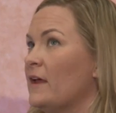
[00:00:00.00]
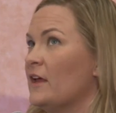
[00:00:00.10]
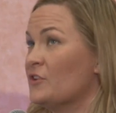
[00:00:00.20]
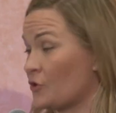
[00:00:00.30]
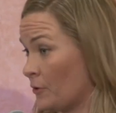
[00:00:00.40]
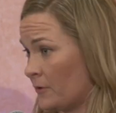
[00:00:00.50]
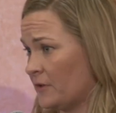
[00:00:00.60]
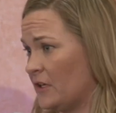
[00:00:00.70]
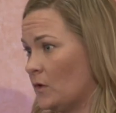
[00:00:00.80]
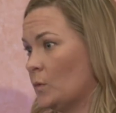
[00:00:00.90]

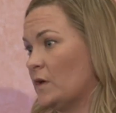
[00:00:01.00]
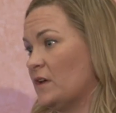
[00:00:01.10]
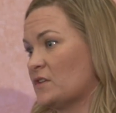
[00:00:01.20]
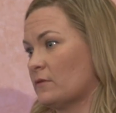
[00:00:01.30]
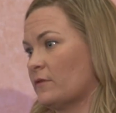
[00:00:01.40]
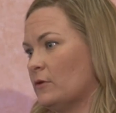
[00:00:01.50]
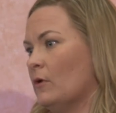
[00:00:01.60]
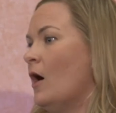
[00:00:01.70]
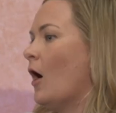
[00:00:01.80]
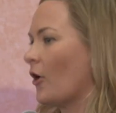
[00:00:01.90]
internally you would need to review,
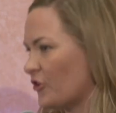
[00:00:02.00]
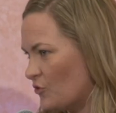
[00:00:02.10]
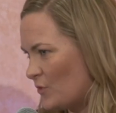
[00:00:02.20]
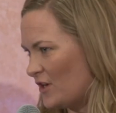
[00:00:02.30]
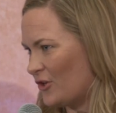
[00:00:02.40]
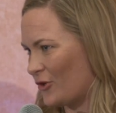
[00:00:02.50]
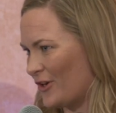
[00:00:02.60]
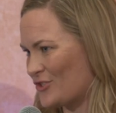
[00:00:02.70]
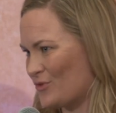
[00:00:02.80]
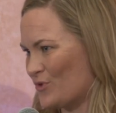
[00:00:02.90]
are you meeting your
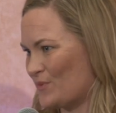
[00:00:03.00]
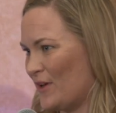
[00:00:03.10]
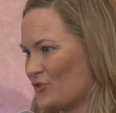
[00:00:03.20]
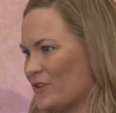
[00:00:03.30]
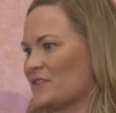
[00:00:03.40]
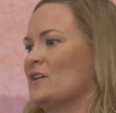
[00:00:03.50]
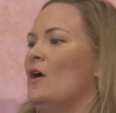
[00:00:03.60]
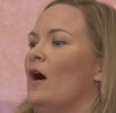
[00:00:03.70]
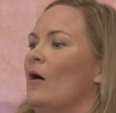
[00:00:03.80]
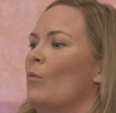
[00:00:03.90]
customers' metrics?
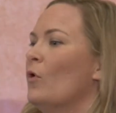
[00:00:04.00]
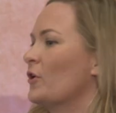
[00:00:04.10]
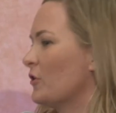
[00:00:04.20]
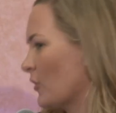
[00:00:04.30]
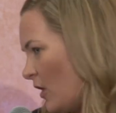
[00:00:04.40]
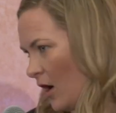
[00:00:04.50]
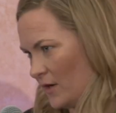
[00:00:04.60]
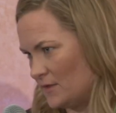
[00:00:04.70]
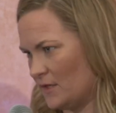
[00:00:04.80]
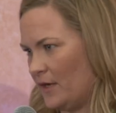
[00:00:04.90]
Um, what are your
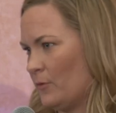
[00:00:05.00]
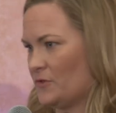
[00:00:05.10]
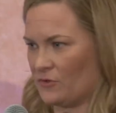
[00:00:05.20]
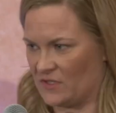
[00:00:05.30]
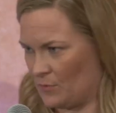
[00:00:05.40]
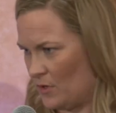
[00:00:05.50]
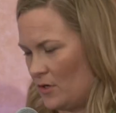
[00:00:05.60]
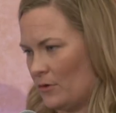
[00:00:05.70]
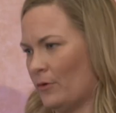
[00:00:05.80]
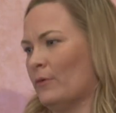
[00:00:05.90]
costs like? What's your
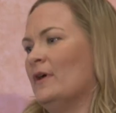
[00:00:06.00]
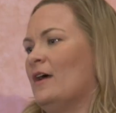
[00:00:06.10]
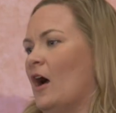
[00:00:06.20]
CPU?